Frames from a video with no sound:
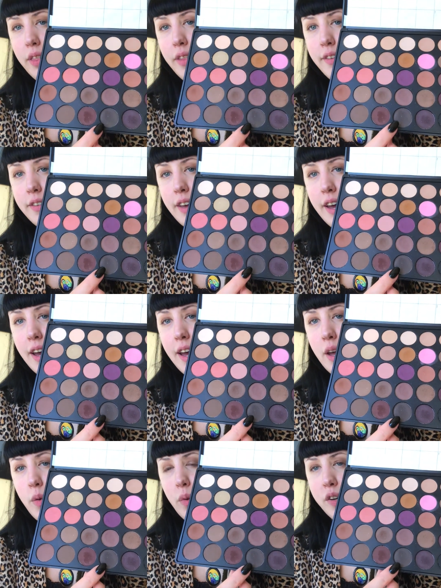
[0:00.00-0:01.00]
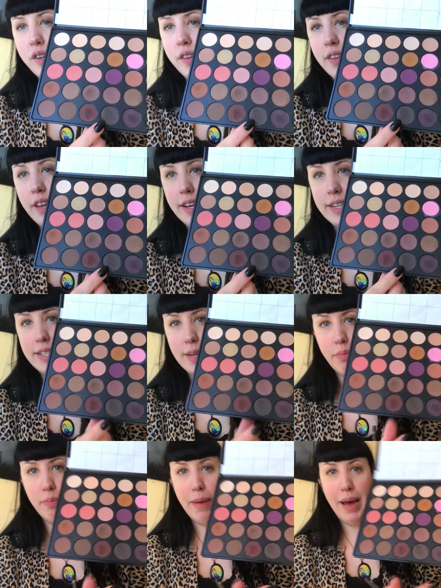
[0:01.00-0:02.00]
this guy, which is like a
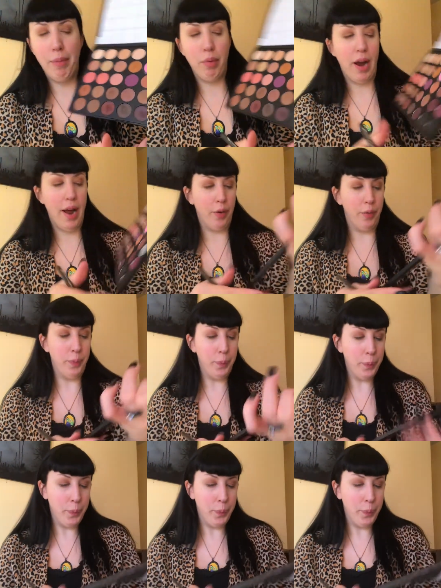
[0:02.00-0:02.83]
deep matte brown,